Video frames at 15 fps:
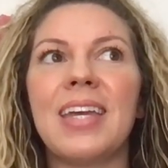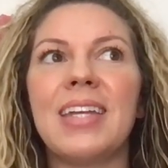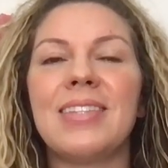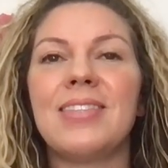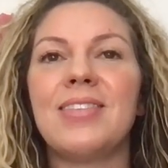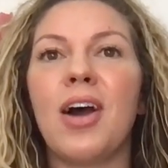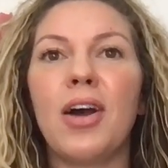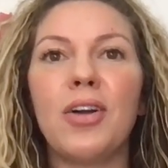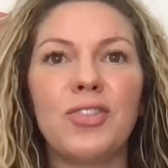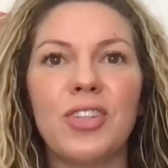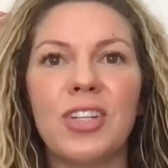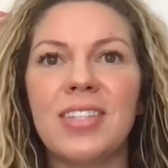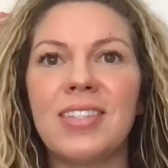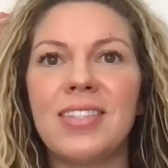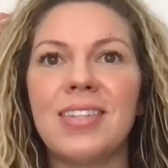it's not
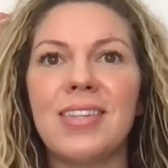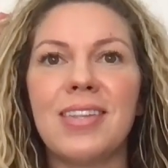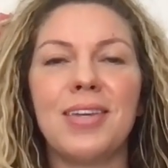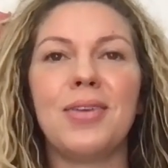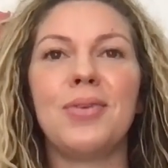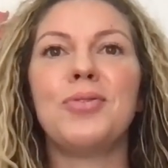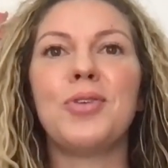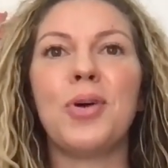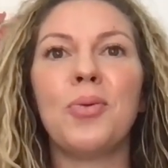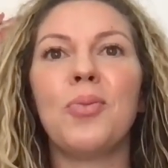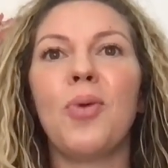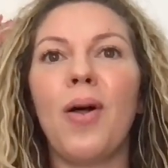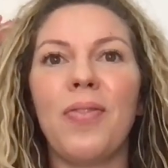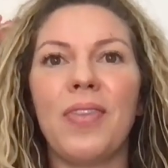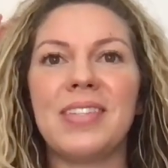just that you don't
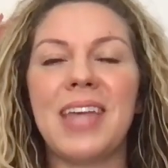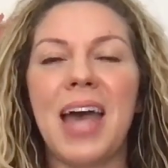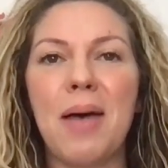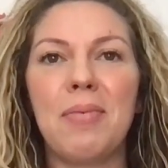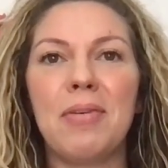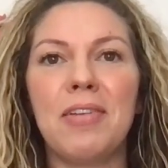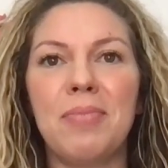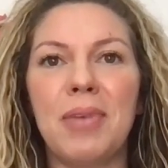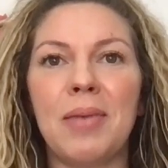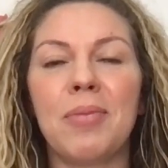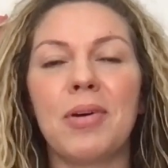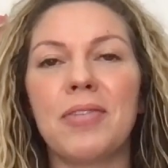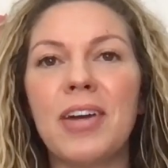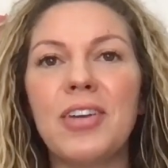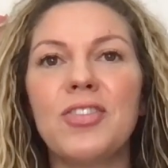want this habit of being
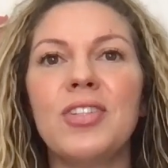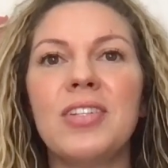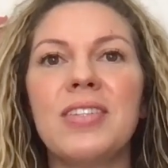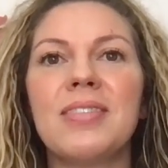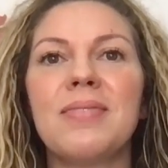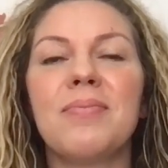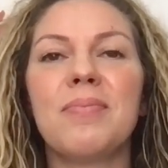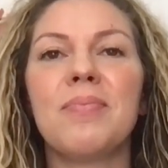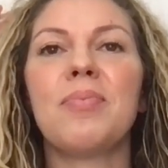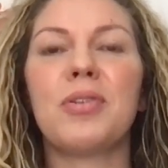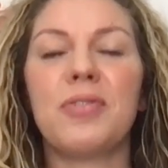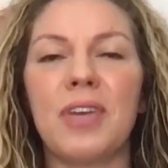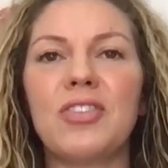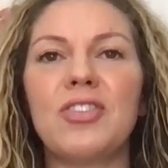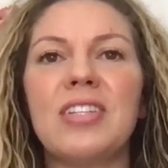
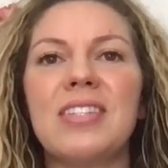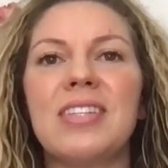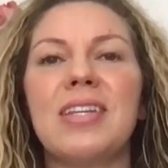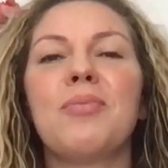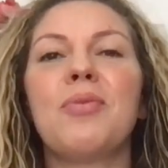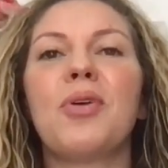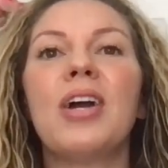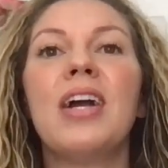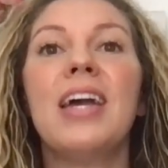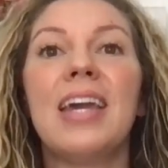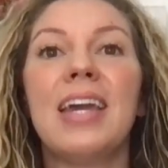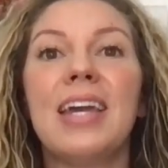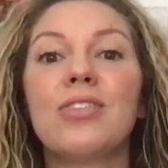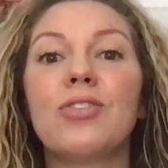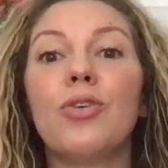perfectionist anymore.
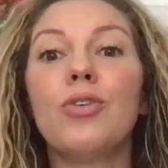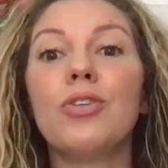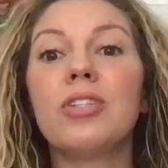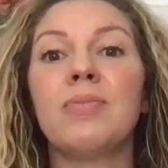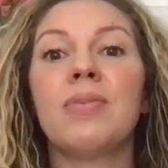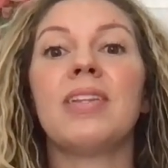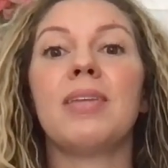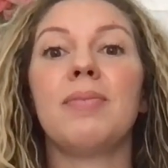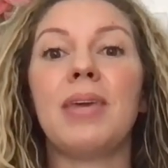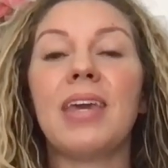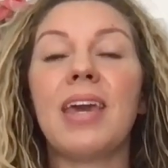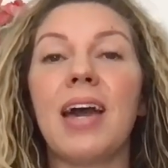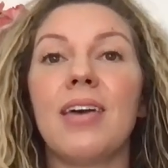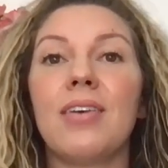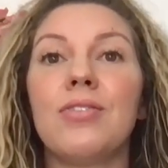It's ultimately
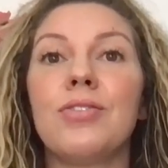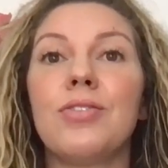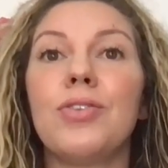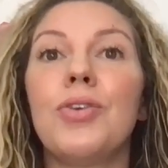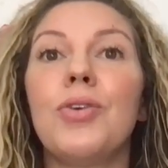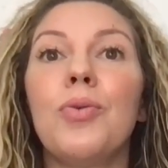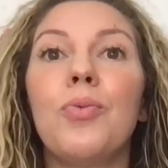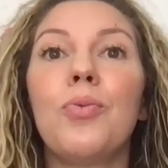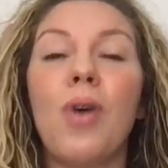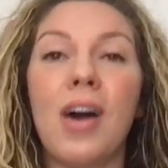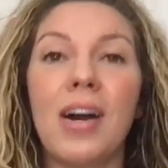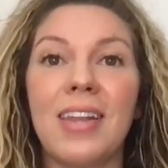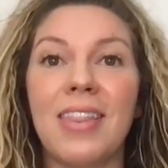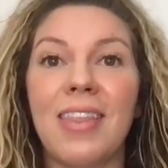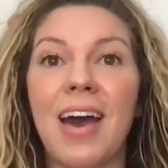because you
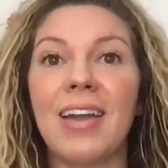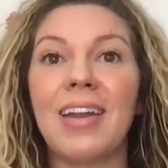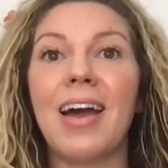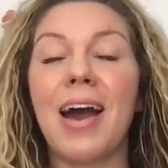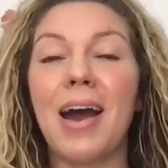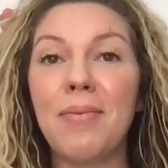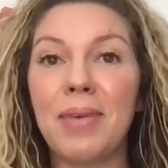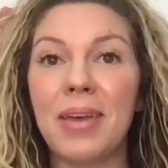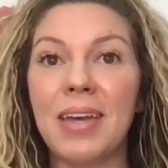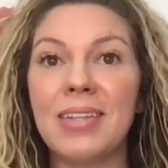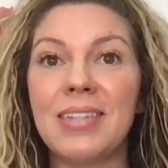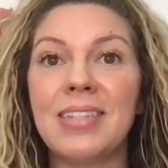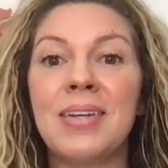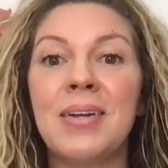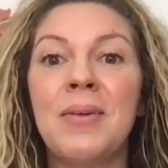want that
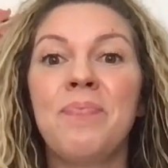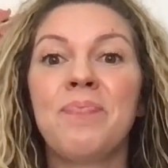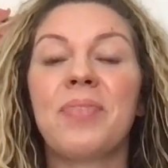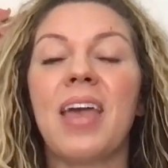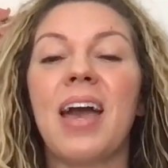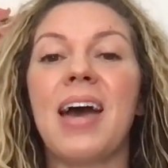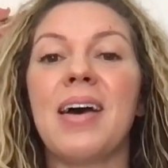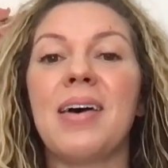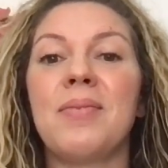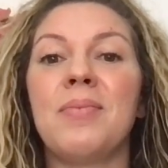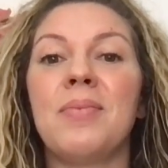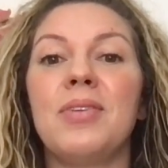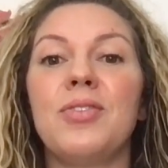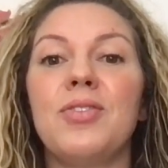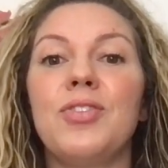habit
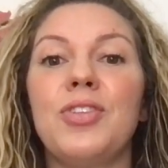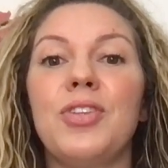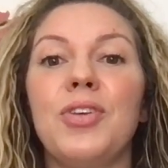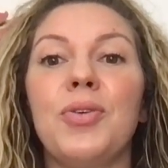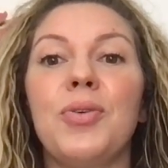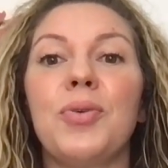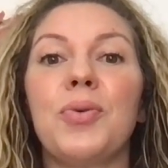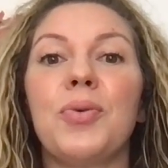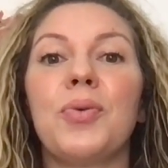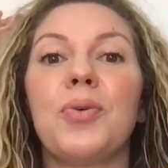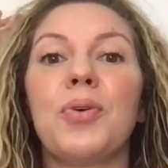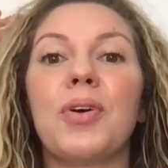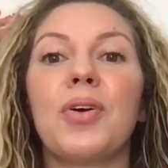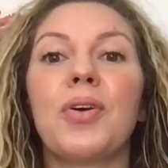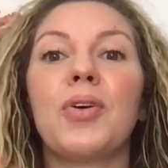
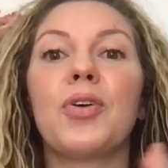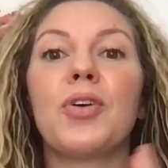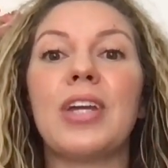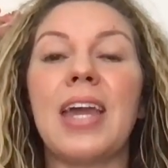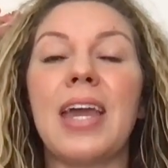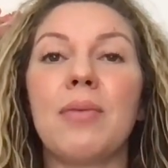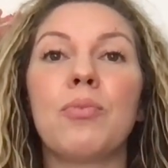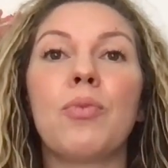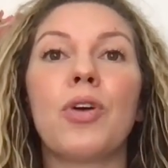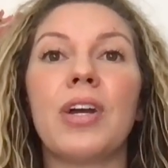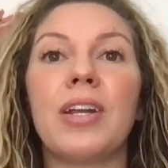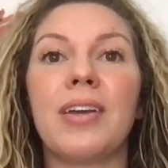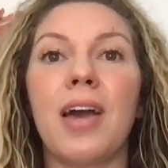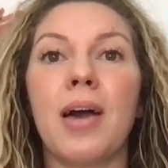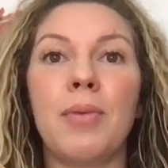to create more
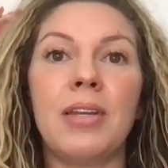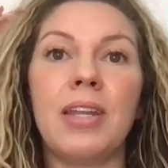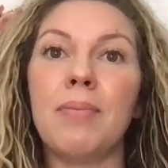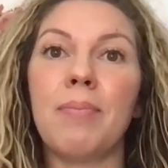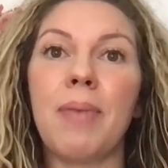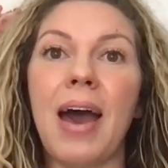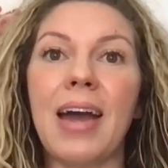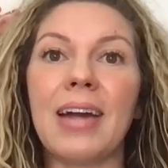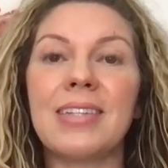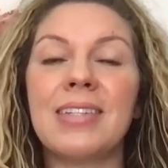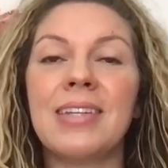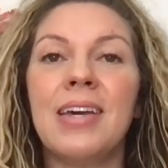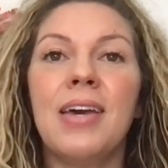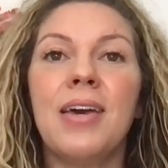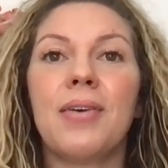income and impact.
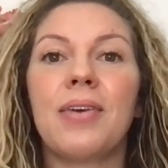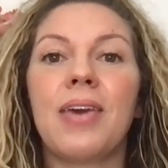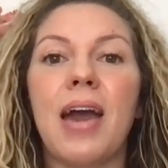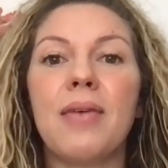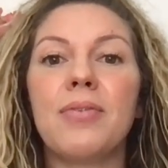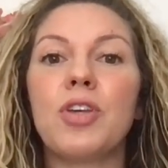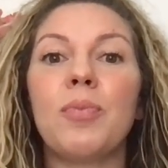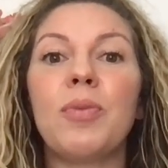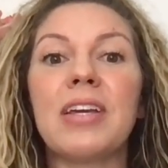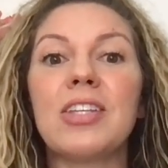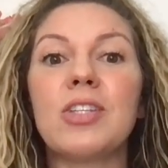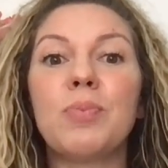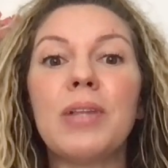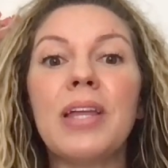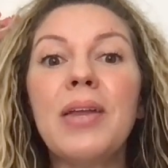Okay, so I'm going to
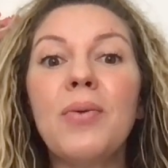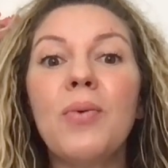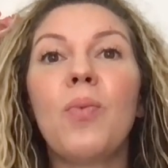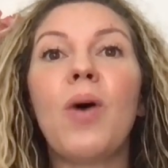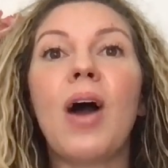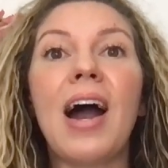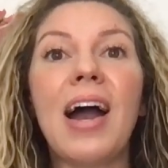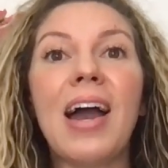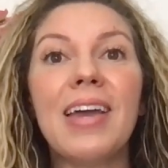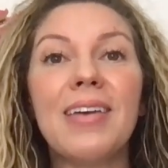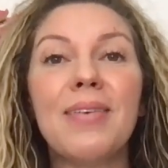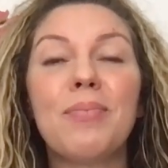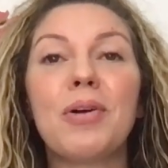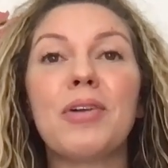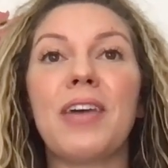explain
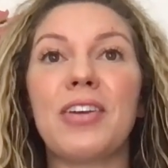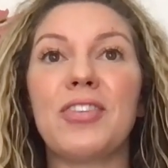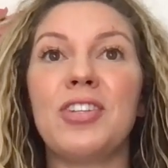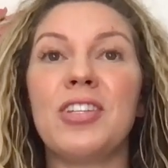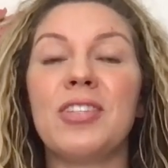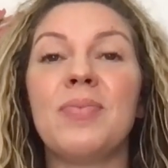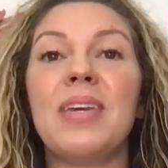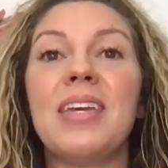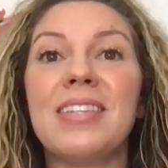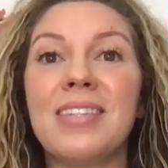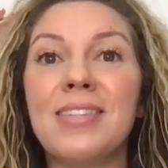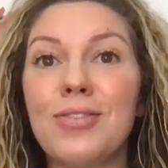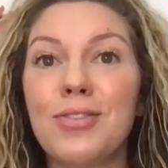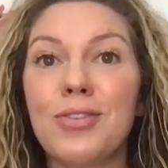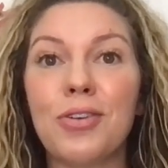why perfectionism
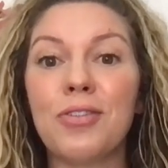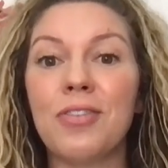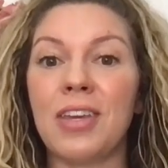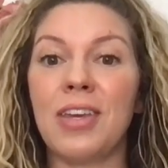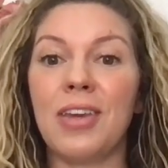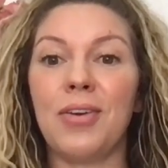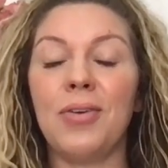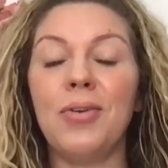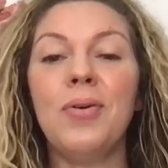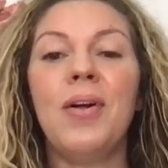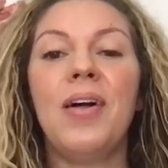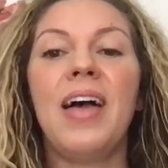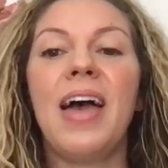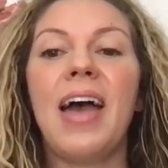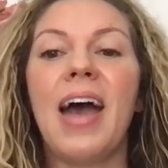isn't serving you.